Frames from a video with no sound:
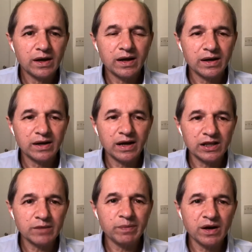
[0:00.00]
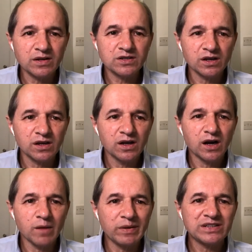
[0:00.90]
and uh, other parts are,
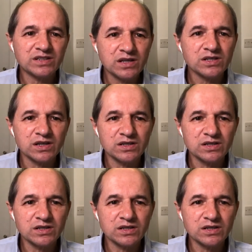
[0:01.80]
are big cities.